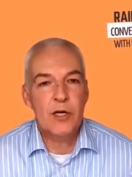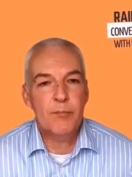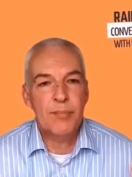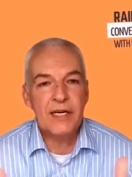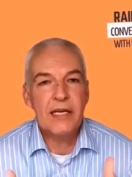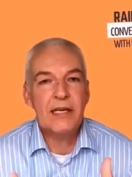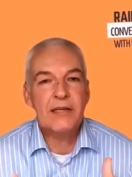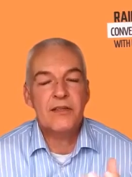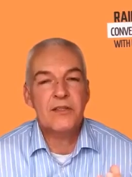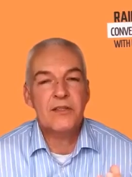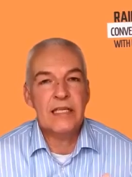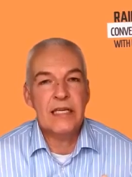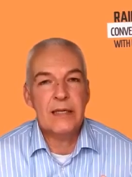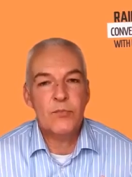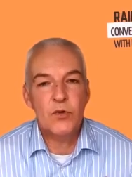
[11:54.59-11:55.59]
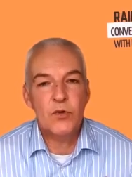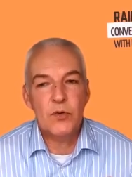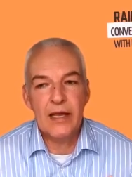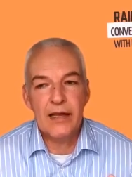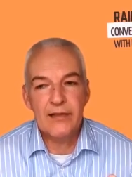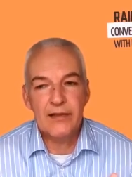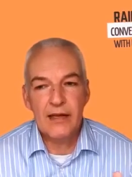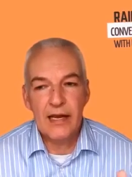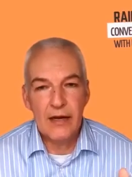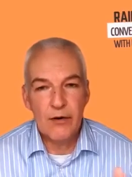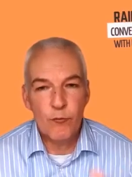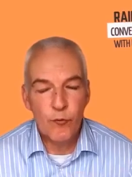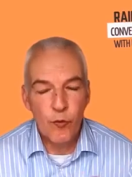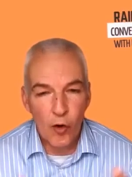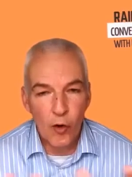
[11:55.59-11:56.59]
bringing the team together and
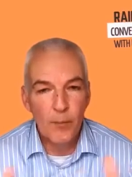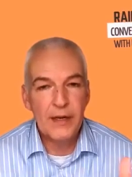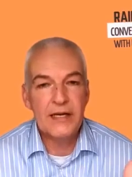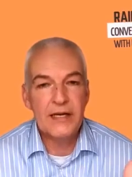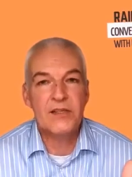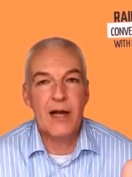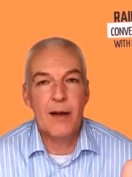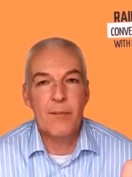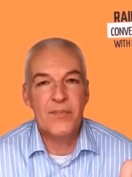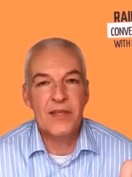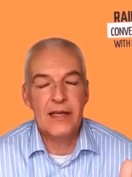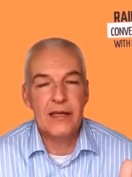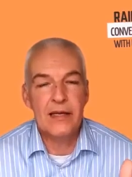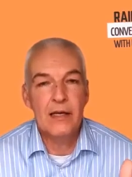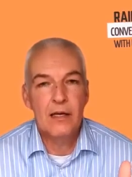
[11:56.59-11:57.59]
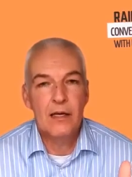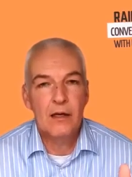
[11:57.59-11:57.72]
forming something